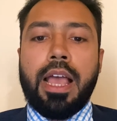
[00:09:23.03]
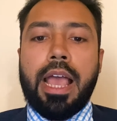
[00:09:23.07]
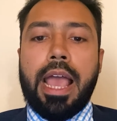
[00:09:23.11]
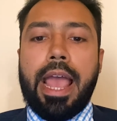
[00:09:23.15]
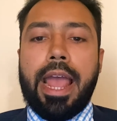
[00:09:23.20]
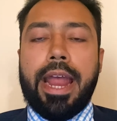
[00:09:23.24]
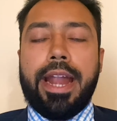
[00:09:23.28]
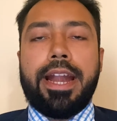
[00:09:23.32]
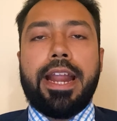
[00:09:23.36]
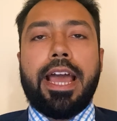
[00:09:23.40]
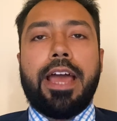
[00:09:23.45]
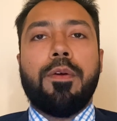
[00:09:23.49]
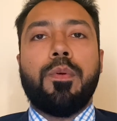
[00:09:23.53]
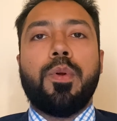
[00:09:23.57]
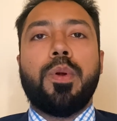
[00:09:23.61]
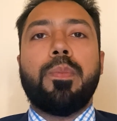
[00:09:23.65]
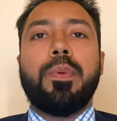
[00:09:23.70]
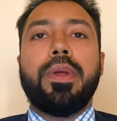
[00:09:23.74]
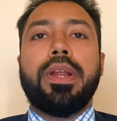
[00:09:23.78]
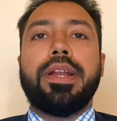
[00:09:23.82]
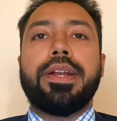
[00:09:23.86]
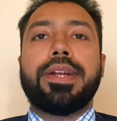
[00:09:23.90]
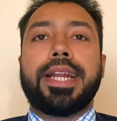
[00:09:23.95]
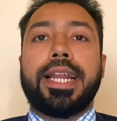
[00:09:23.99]
And I would
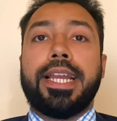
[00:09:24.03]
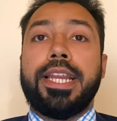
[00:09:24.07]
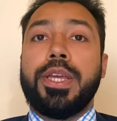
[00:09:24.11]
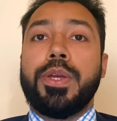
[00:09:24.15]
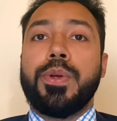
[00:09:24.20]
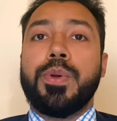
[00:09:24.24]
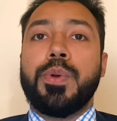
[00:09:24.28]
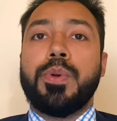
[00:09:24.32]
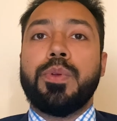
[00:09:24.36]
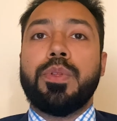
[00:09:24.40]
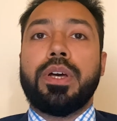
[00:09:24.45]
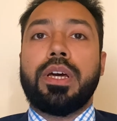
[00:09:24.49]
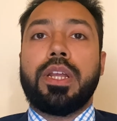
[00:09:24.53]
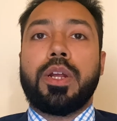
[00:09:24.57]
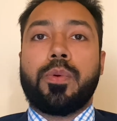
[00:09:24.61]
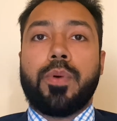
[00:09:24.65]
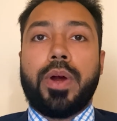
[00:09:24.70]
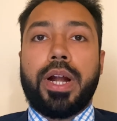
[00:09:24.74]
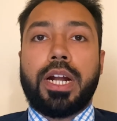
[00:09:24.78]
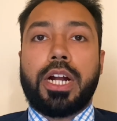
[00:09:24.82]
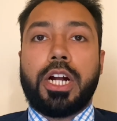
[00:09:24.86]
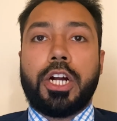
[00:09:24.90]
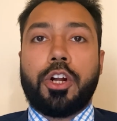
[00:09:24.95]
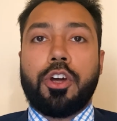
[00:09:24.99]
be telling you the
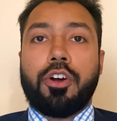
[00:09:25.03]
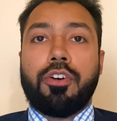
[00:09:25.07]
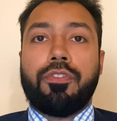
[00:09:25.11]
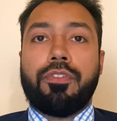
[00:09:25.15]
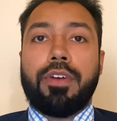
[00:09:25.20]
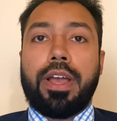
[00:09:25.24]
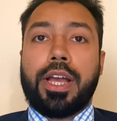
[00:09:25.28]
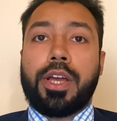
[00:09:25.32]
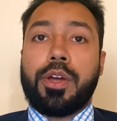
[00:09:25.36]
required cutoff